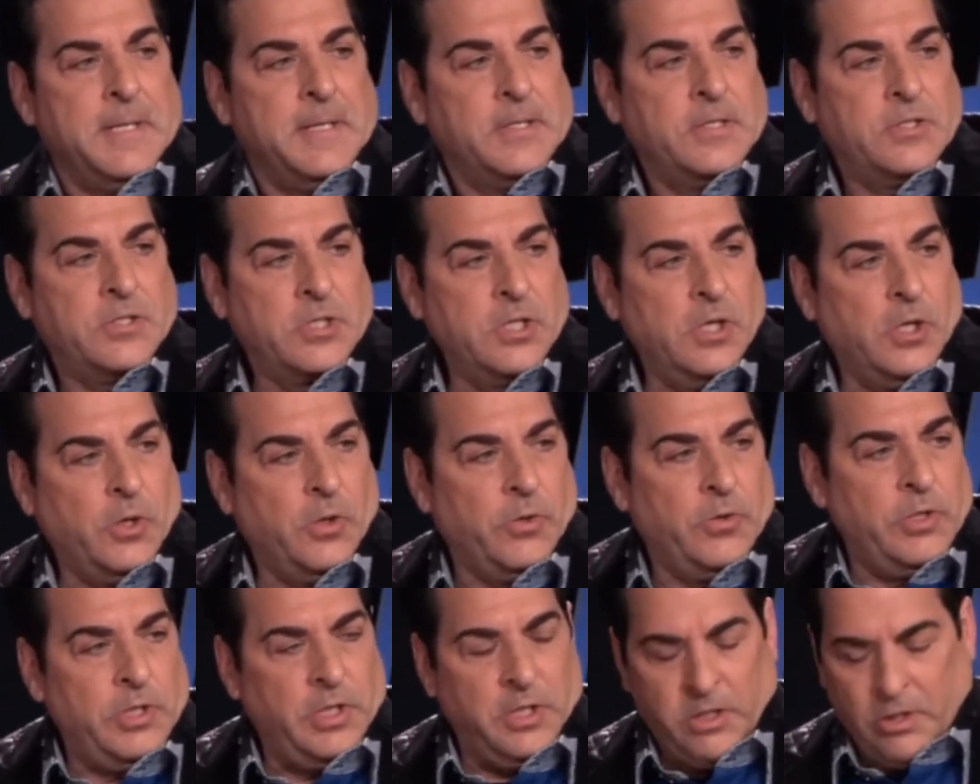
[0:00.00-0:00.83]

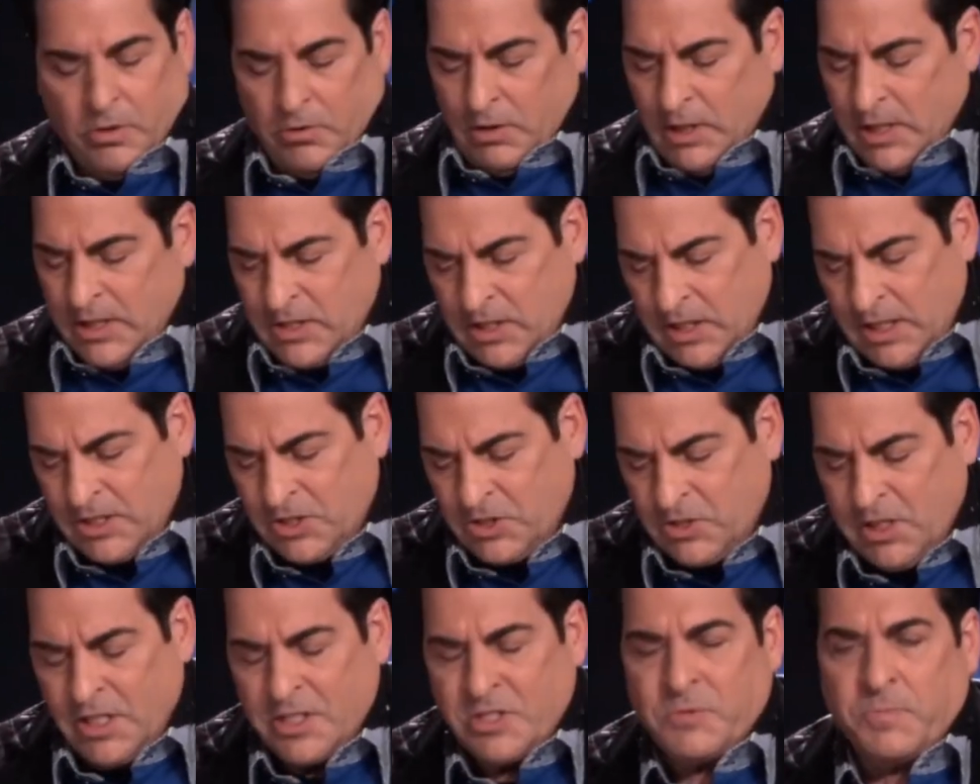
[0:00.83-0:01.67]
So, you know,
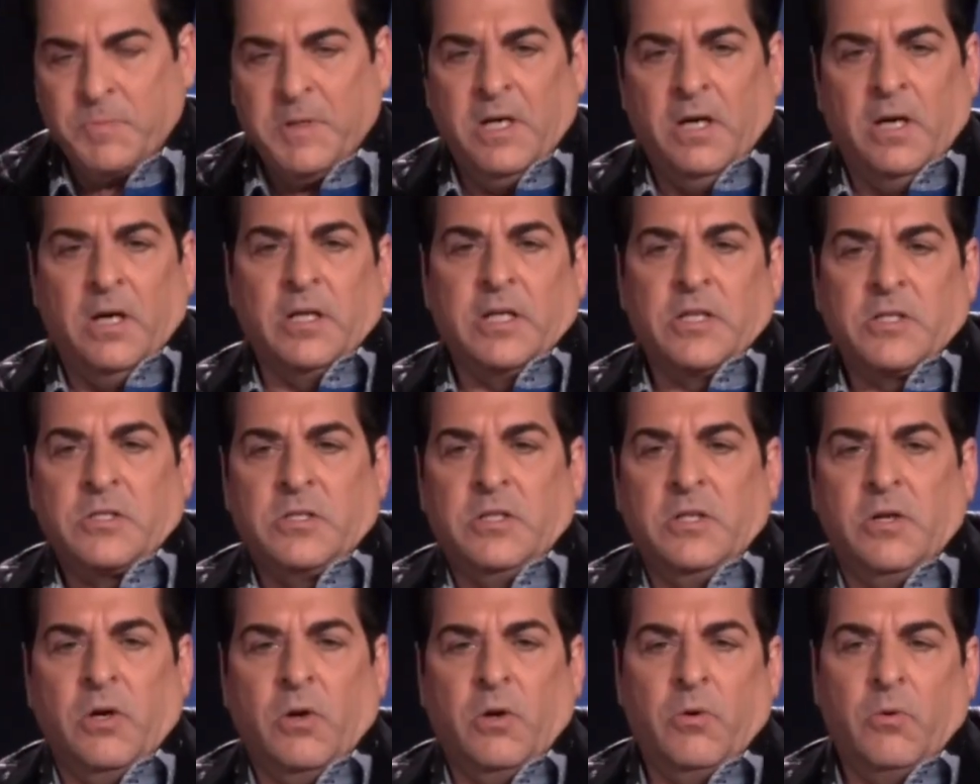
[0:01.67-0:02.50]
let's be honest.
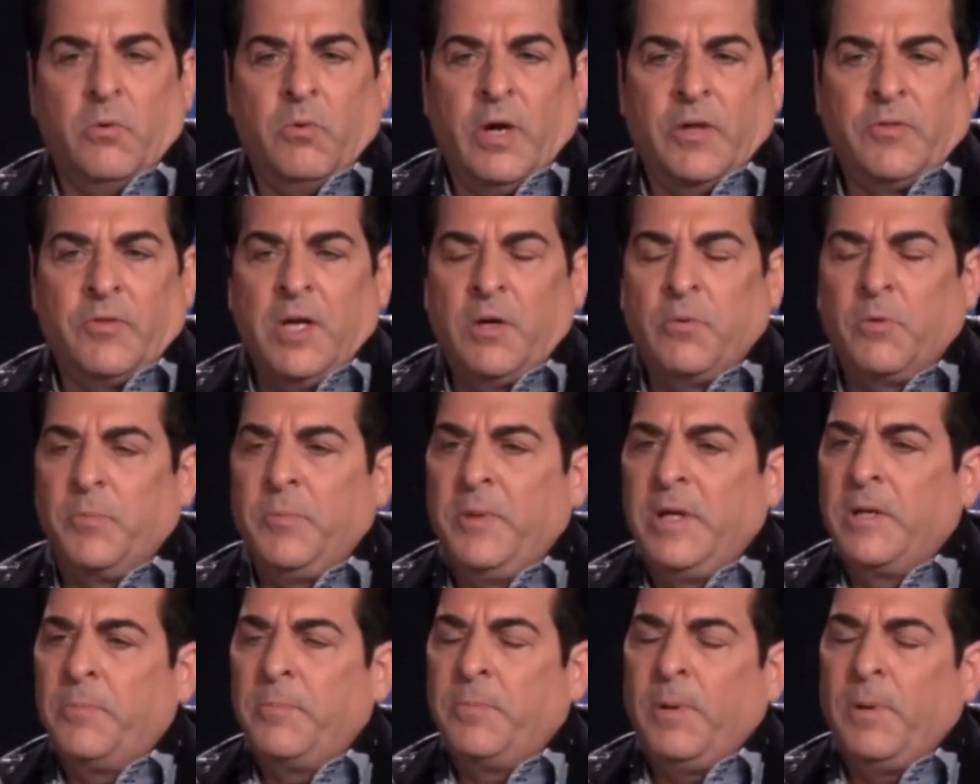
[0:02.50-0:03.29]
You know, I think we're being